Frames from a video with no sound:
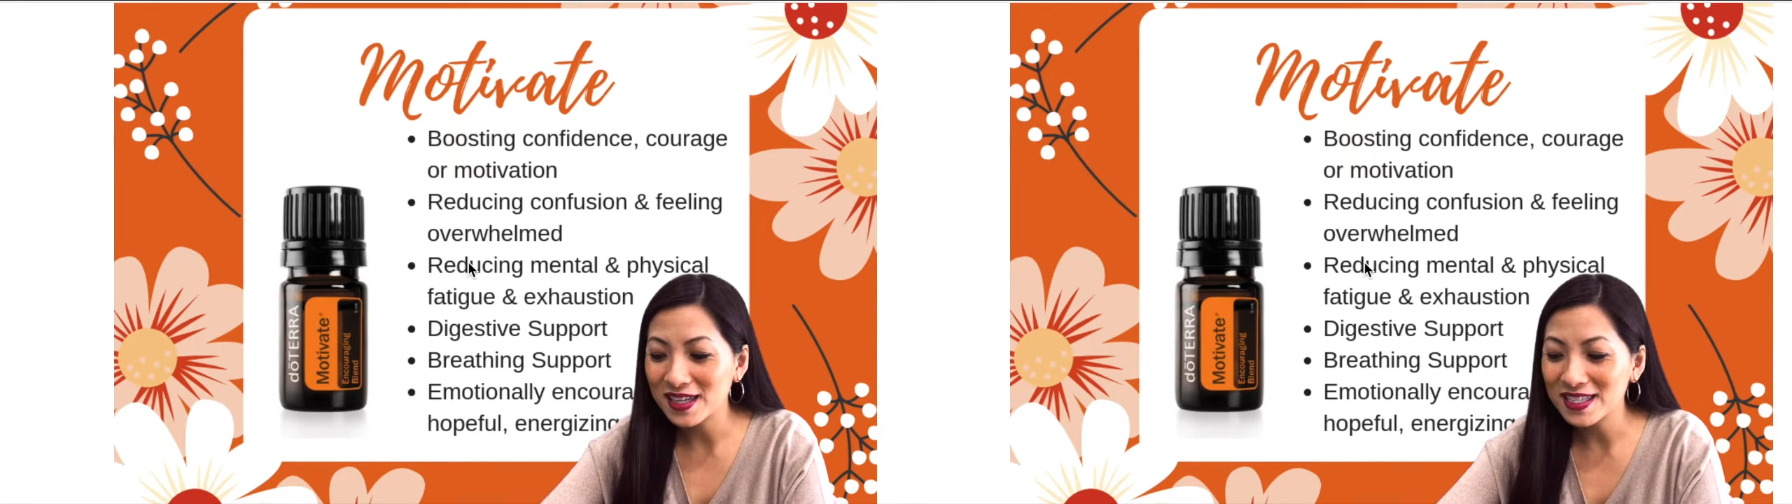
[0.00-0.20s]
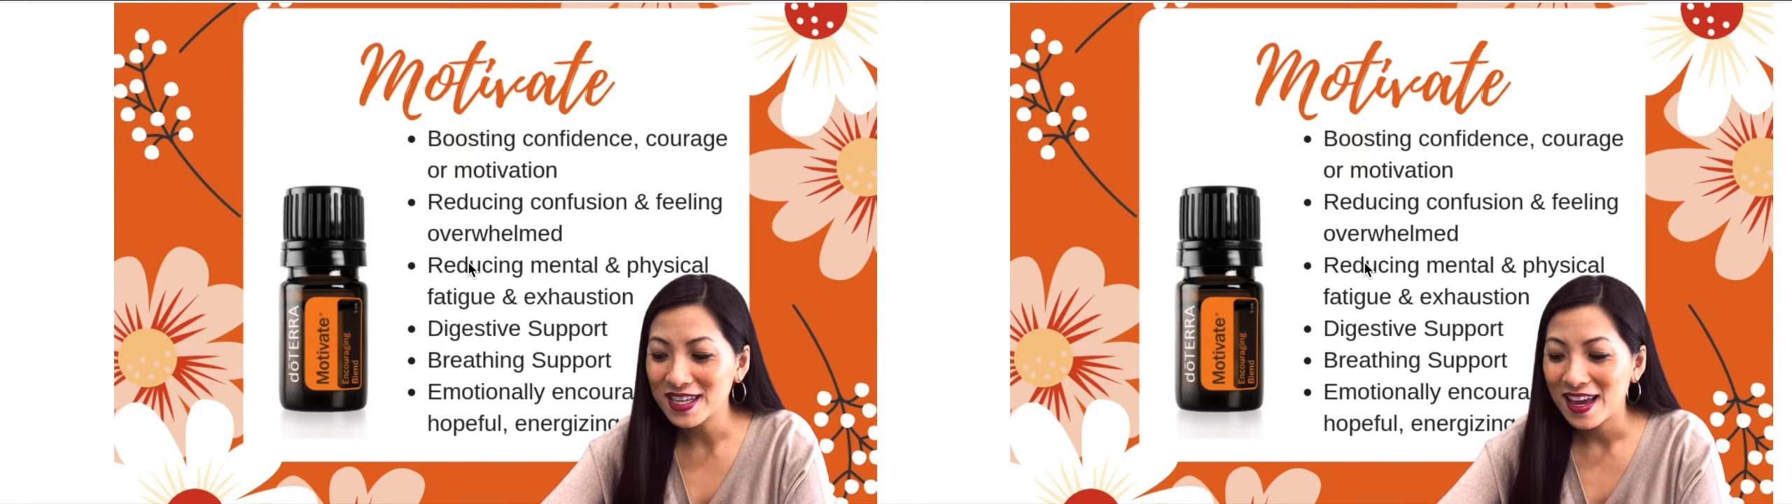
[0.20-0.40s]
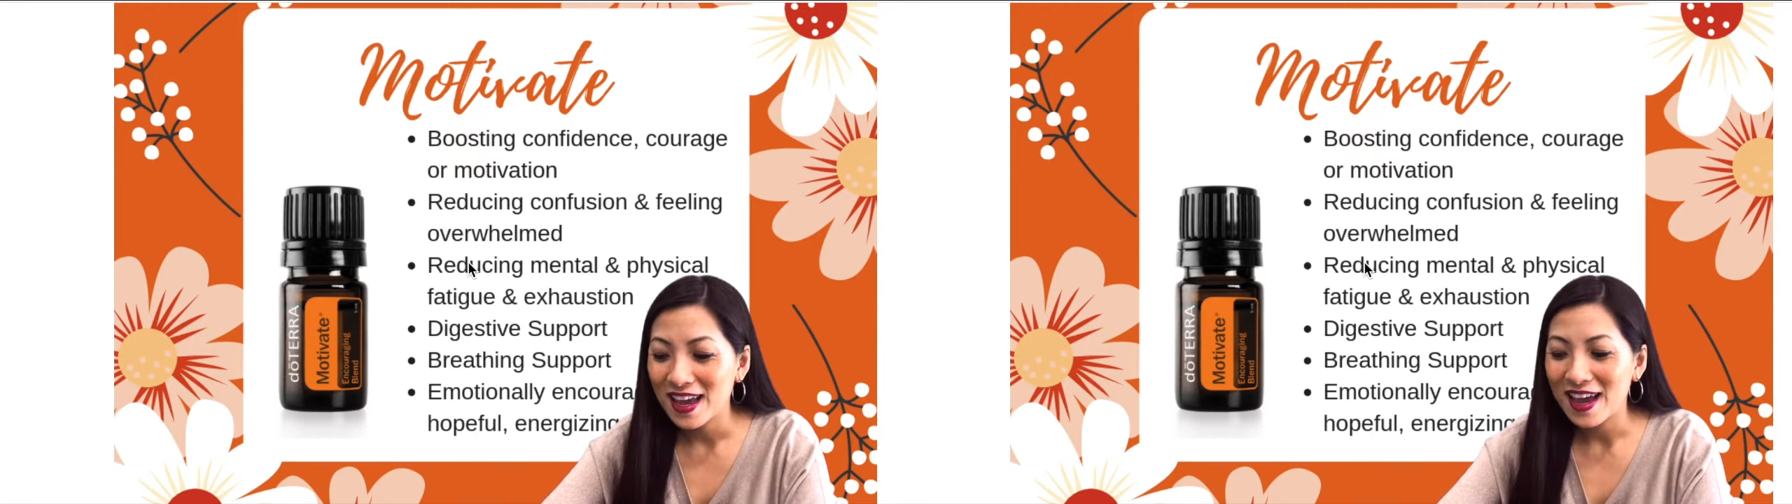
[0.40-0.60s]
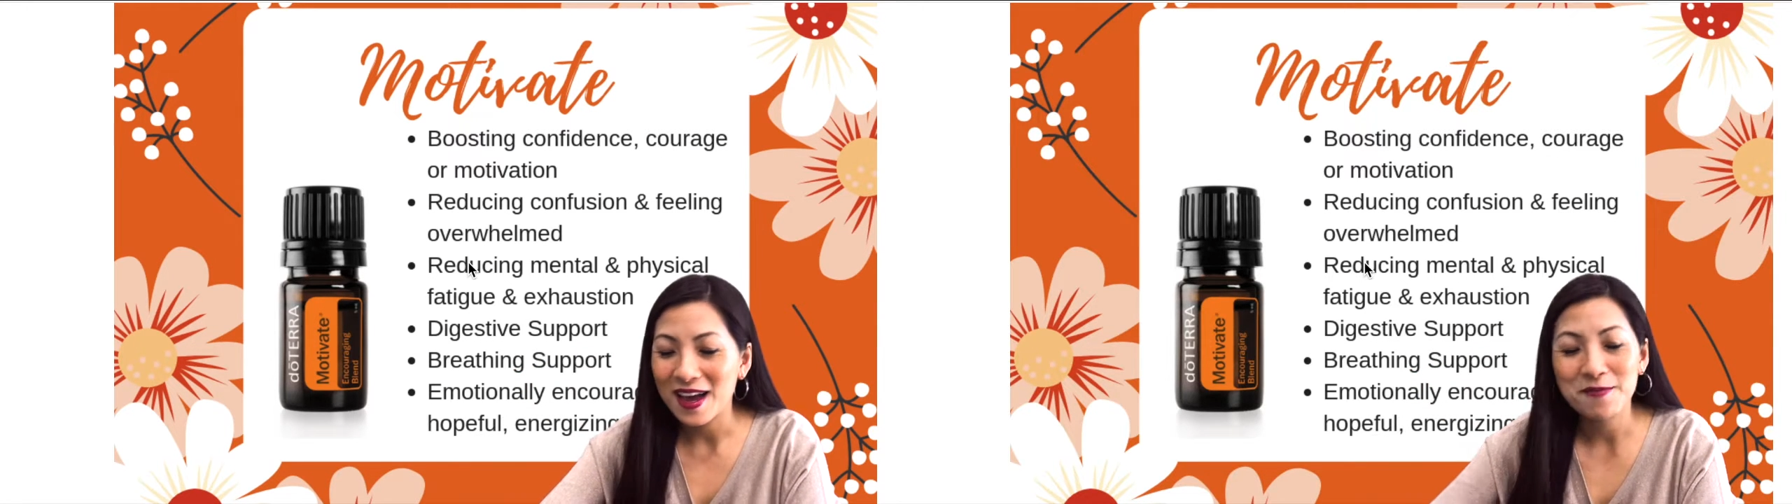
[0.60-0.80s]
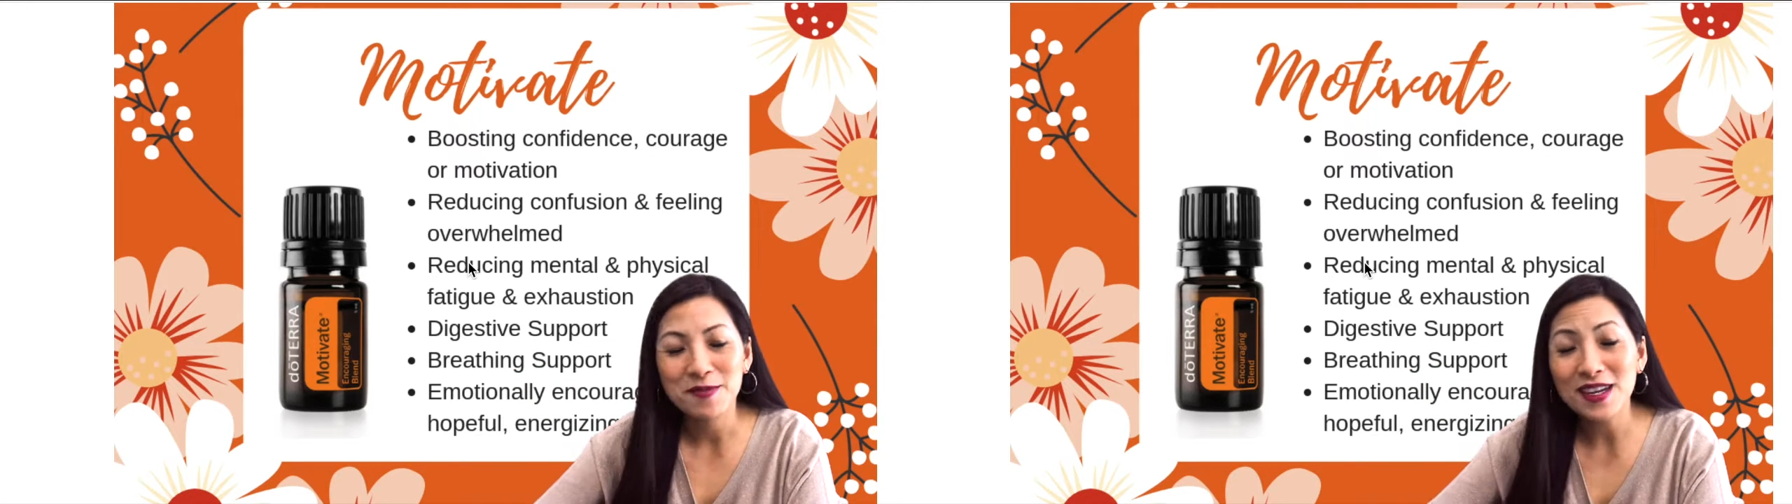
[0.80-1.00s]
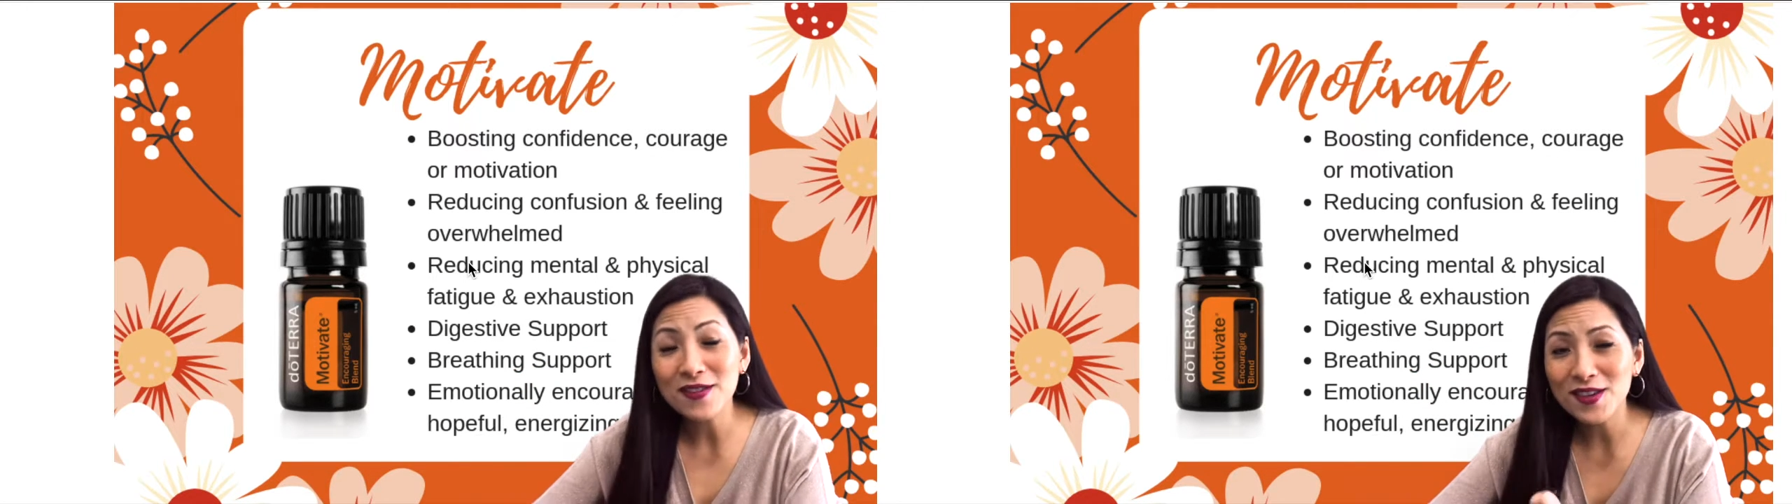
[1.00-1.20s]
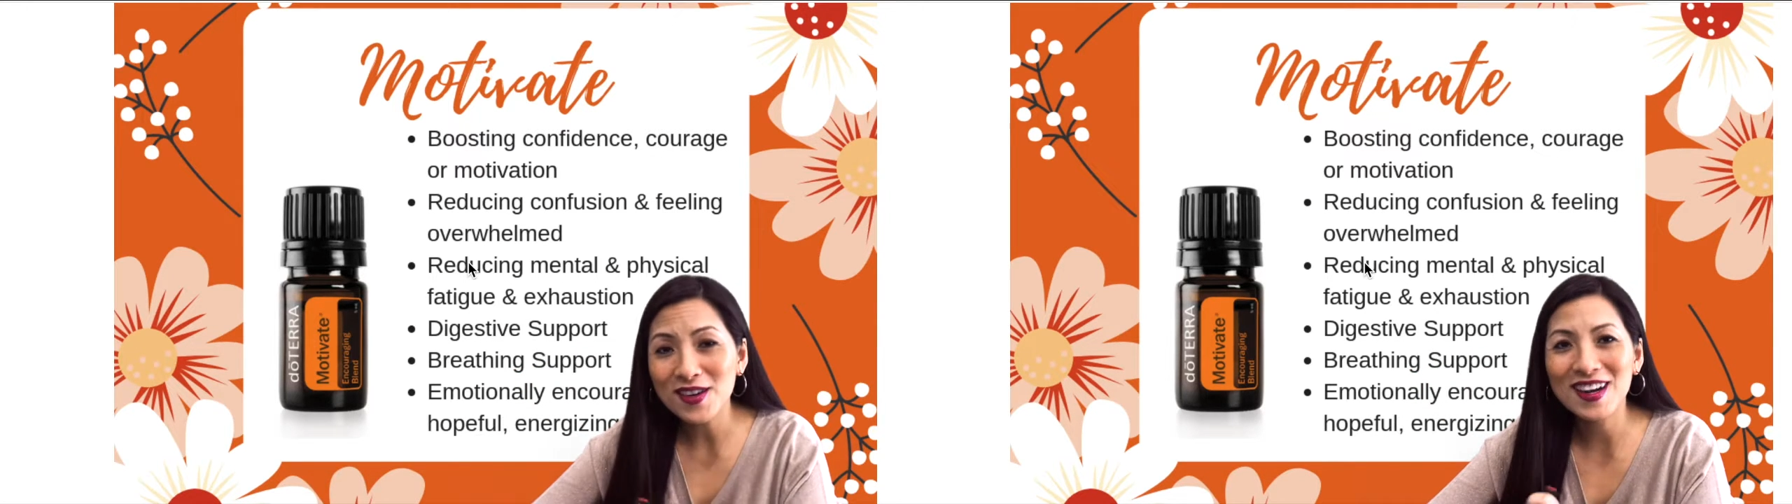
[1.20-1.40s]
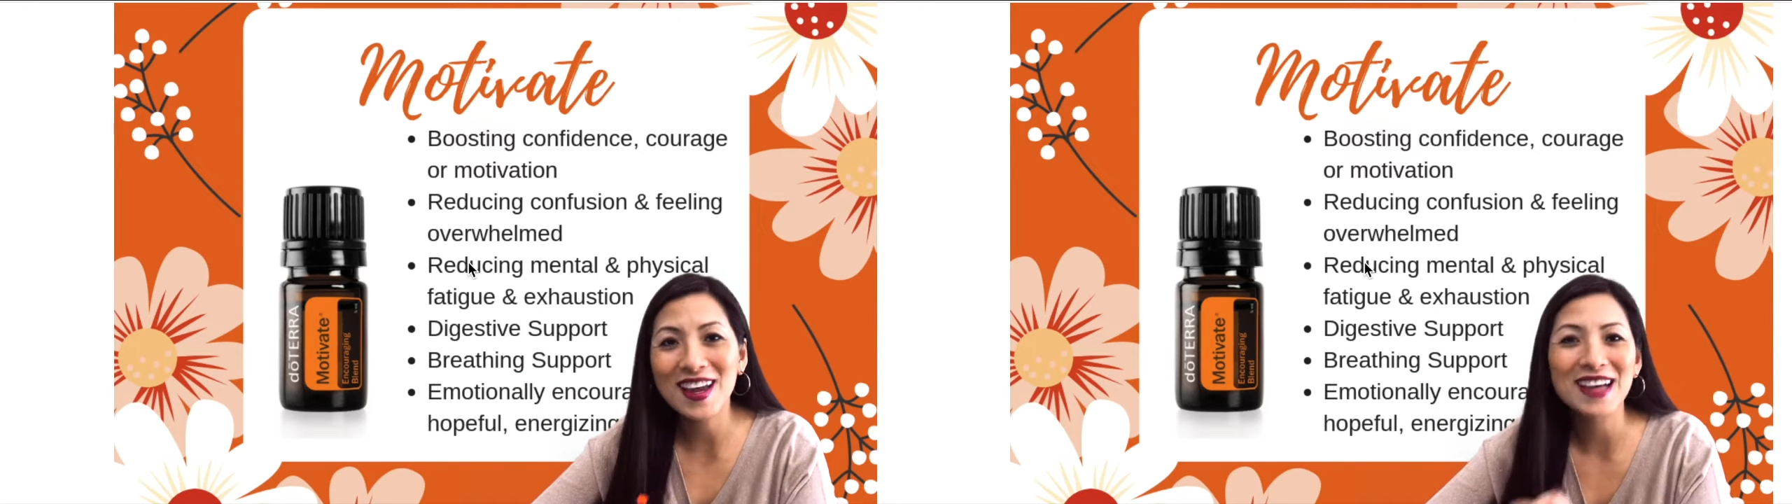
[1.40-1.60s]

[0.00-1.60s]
it. Um, but if you're